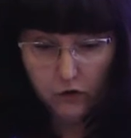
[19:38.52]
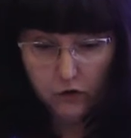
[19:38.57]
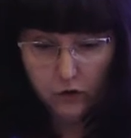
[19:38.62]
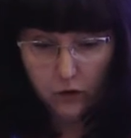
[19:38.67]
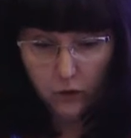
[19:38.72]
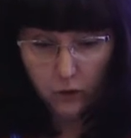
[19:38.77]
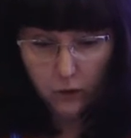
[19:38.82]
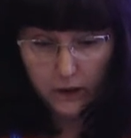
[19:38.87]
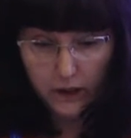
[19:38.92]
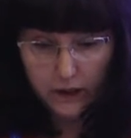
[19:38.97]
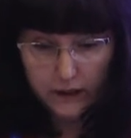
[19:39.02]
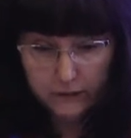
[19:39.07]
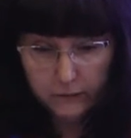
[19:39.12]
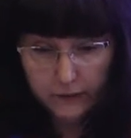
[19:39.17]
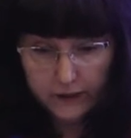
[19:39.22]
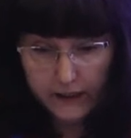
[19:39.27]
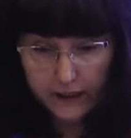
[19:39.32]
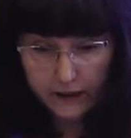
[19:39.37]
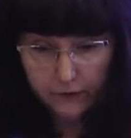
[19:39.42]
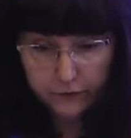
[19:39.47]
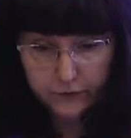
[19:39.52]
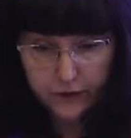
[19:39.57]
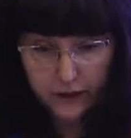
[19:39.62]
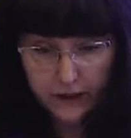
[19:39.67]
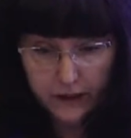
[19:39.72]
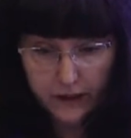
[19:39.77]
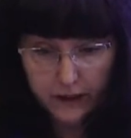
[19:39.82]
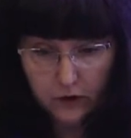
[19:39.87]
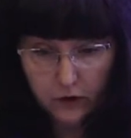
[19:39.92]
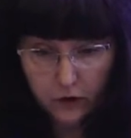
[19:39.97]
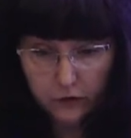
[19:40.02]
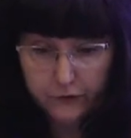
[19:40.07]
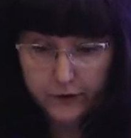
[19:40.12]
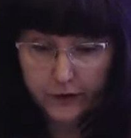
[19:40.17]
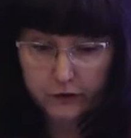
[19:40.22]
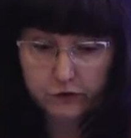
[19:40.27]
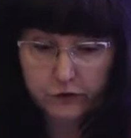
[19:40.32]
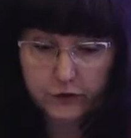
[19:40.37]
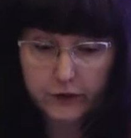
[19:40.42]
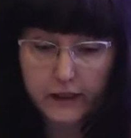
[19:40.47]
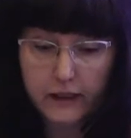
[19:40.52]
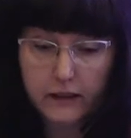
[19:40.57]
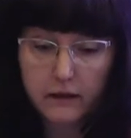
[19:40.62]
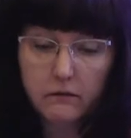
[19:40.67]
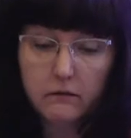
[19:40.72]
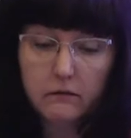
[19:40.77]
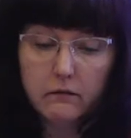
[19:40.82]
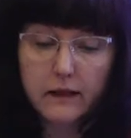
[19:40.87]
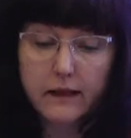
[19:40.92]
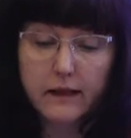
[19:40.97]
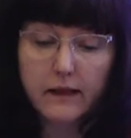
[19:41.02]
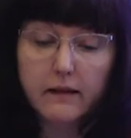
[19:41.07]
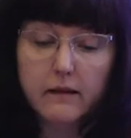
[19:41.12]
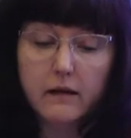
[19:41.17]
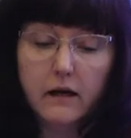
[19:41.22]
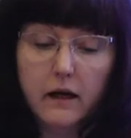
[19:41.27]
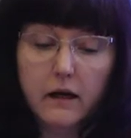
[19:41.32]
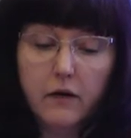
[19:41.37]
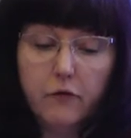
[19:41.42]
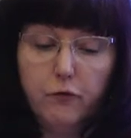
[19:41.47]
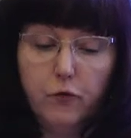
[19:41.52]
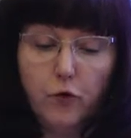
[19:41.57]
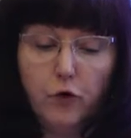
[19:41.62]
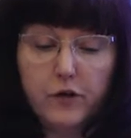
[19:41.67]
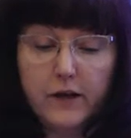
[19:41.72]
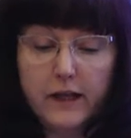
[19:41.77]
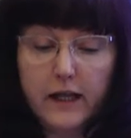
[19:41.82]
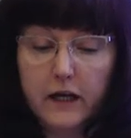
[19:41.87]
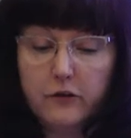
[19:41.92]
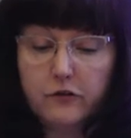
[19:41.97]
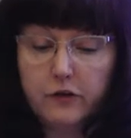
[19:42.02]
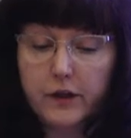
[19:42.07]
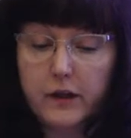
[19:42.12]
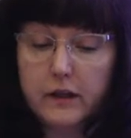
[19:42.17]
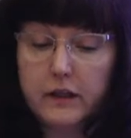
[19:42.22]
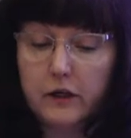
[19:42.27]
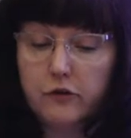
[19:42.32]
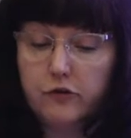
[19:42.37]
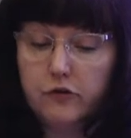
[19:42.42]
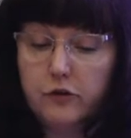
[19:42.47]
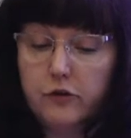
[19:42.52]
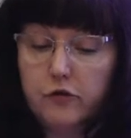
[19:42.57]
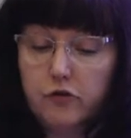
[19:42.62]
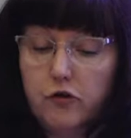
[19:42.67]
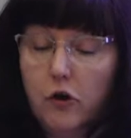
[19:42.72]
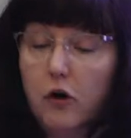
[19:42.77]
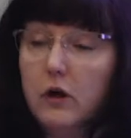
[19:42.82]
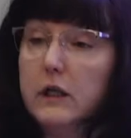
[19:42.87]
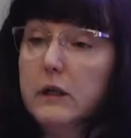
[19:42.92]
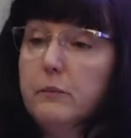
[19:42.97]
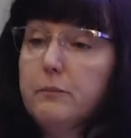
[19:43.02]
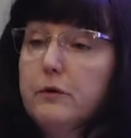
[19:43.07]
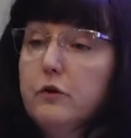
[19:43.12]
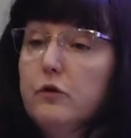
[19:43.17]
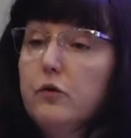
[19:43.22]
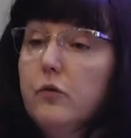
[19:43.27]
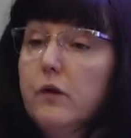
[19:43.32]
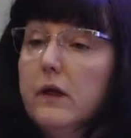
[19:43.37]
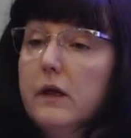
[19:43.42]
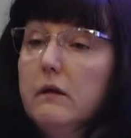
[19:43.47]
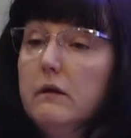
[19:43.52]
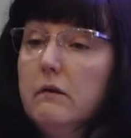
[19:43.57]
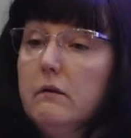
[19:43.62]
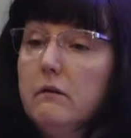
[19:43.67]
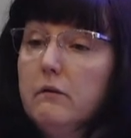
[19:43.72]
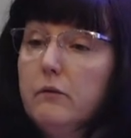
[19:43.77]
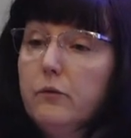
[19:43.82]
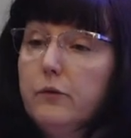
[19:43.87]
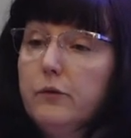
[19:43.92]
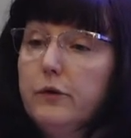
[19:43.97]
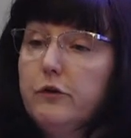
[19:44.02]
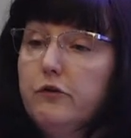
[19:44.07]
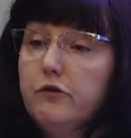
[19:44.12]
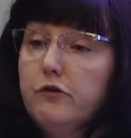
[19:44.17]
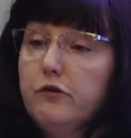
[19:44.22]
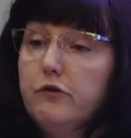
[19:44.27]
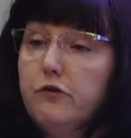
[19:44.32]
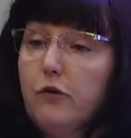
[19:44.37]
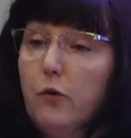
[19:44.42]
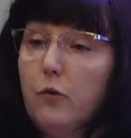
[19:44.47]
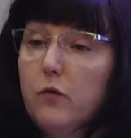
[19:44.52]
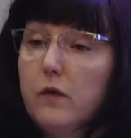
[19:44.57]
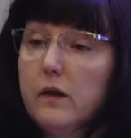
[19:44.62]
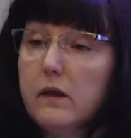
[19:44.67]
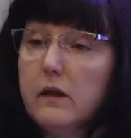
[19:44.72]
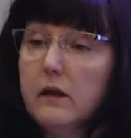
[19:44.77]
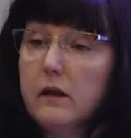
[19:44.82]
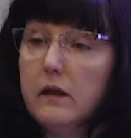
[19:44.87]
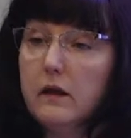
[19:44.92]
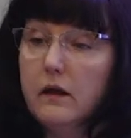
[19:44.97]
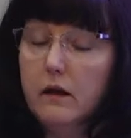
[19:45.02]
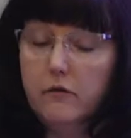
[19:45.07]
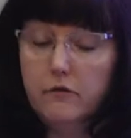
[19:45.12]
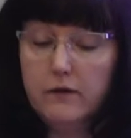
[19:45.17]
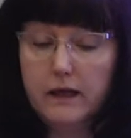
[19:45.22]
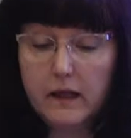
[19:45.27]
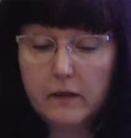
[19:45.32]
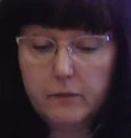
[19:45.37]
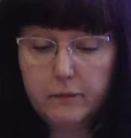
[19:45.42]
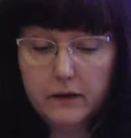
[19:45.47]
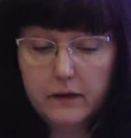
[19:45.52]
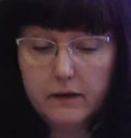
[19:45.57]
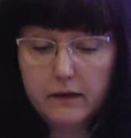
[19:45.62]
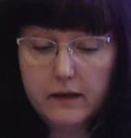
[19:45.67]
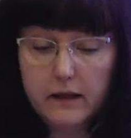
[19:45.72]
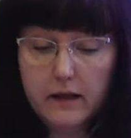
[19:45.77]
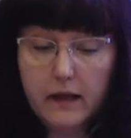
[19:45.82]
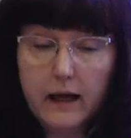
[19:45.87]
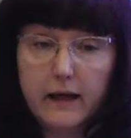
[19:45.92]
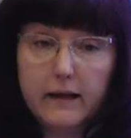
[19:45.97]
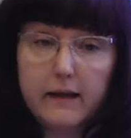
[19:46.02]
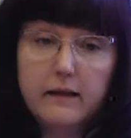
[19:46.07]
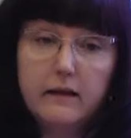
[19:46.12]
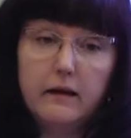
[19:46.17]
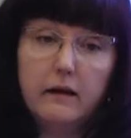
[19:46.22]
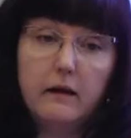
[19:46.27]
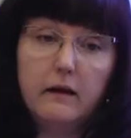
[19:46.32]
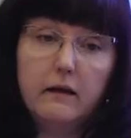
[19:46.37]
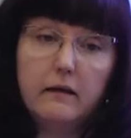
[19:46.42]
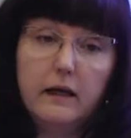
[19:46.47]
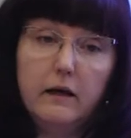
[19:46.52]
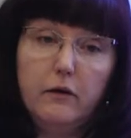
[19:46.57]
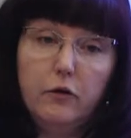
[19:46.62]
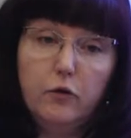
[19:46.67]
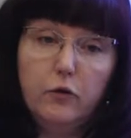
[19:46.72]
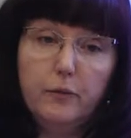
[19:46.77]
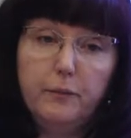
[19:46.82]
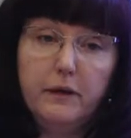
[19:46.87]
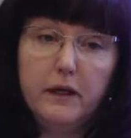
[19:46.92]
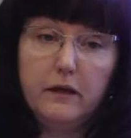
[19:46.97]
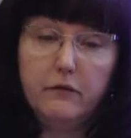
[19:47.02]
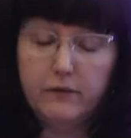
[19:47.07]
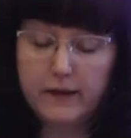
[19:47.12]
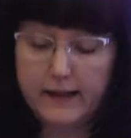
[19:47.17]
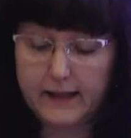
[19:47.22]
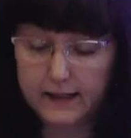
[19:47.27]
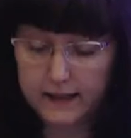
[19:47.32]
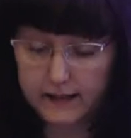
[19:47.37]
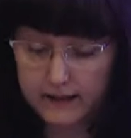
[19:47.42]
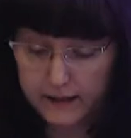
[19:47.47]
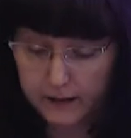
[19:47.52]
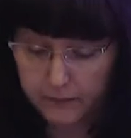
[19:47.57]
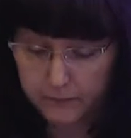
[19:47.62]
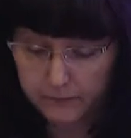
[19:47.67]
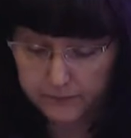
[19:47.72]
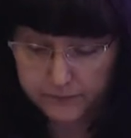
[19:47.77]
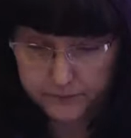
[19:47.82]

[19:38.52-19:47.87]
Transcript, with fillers: So uh, we have the confectionery. This is the fourth largest Russian chocolate producer, which chose uh, Ventspils as the, the European facility.